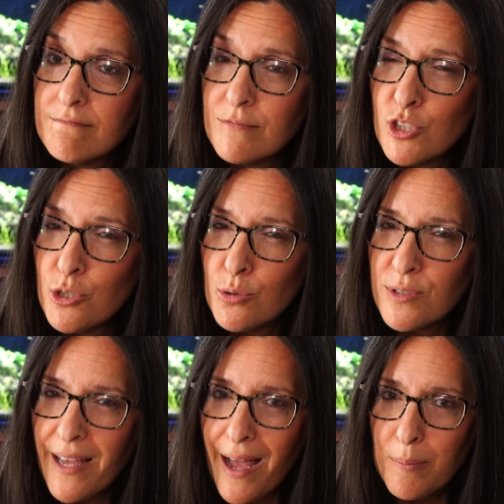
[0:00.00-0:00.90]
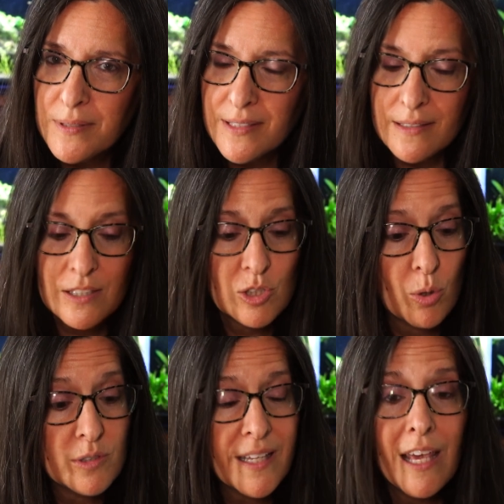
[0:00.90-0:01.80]
Choose opposites. So
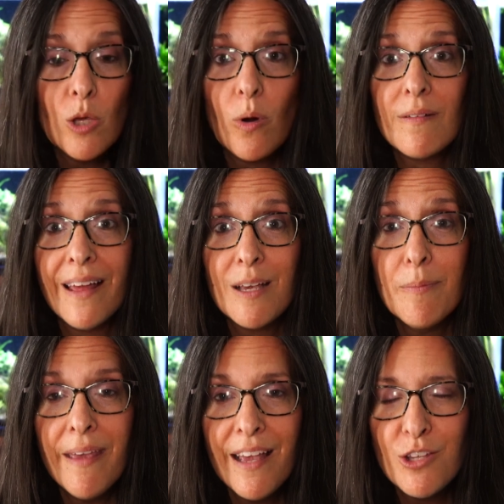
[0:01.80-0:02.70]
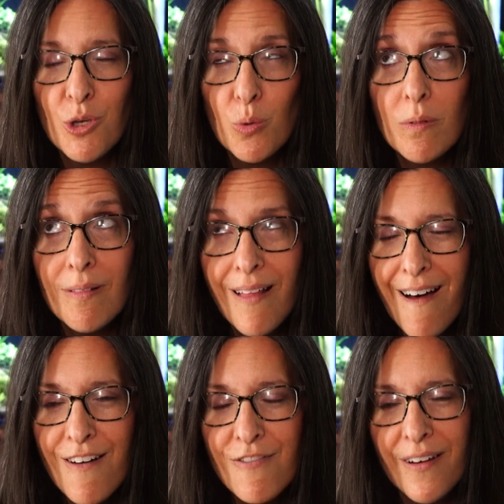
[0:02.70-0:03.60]
say you are like me and you
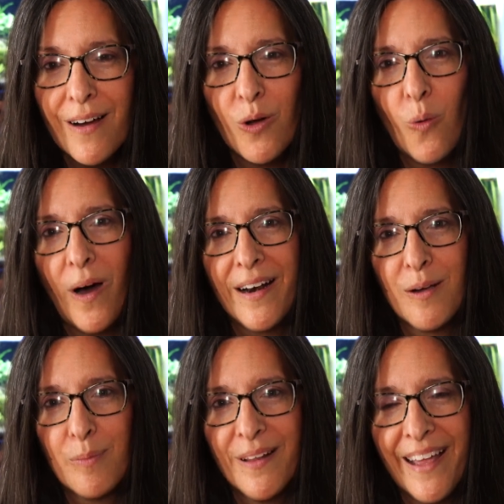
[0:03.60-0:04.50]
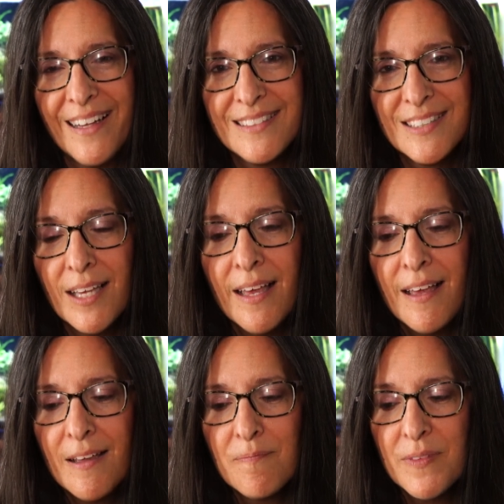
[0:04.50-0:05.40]
love aquatic plants.
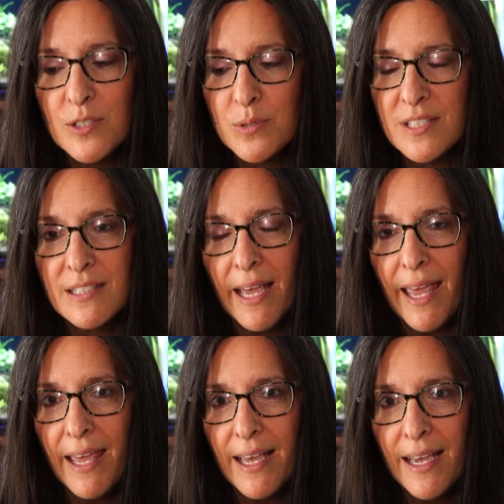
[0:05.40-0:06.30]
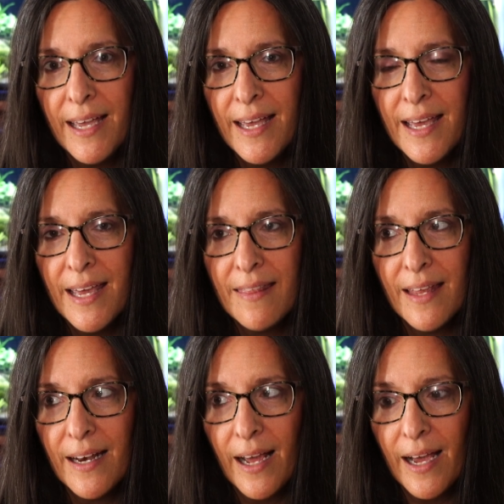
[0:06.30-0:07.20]
This was a tank
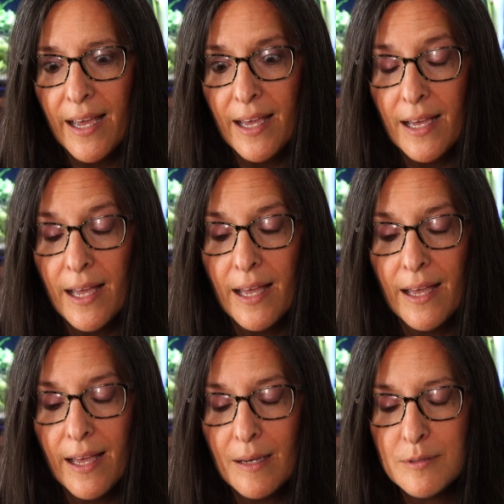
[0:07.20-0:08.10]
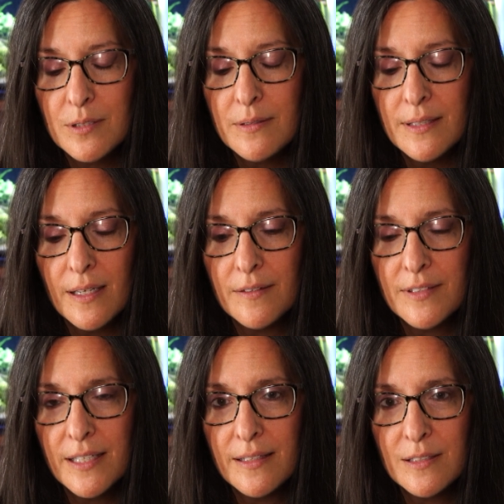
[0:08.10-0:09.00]
that I absolutely
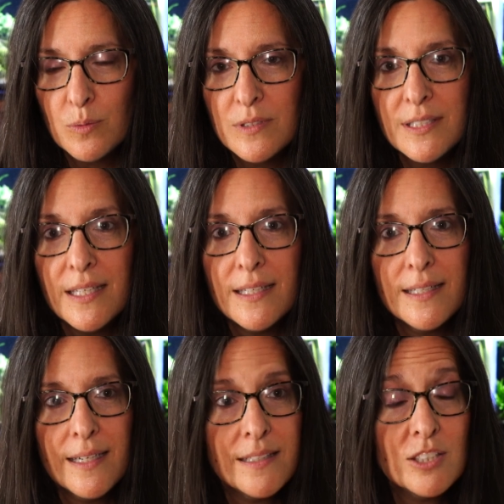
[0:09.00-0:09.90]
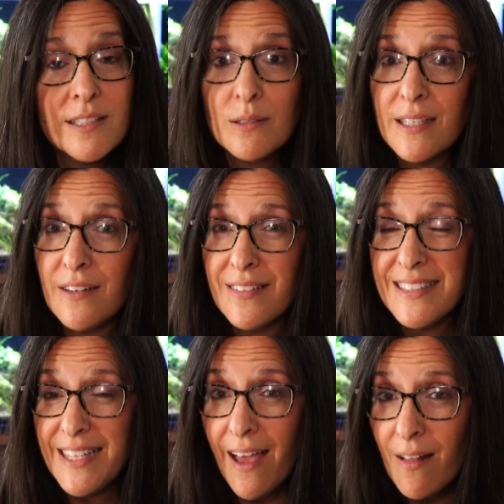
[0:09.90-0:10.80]
loved, and this was in just outside of
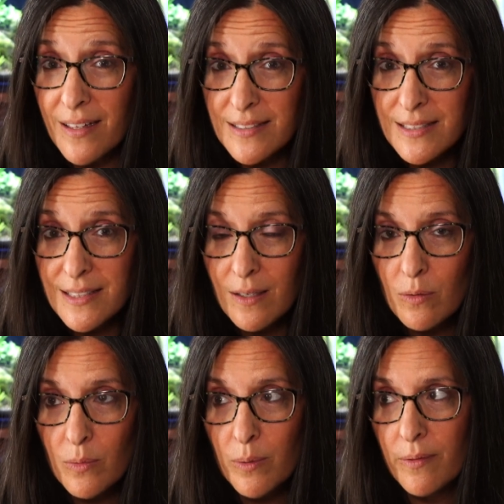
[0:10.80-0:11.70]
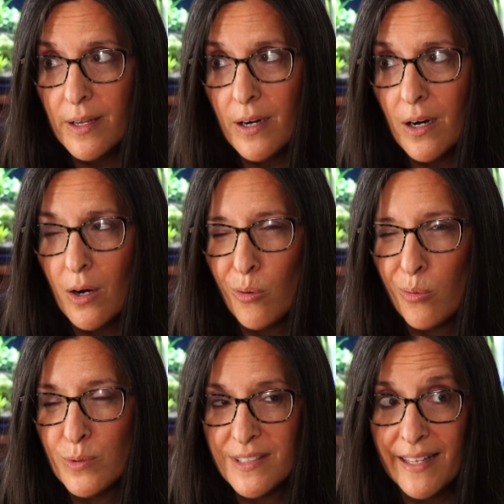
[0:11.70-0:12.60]
Dallas. We were there,
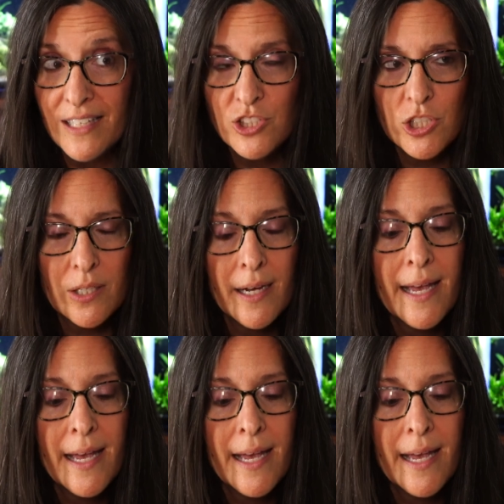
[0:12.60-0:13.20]
was it last year?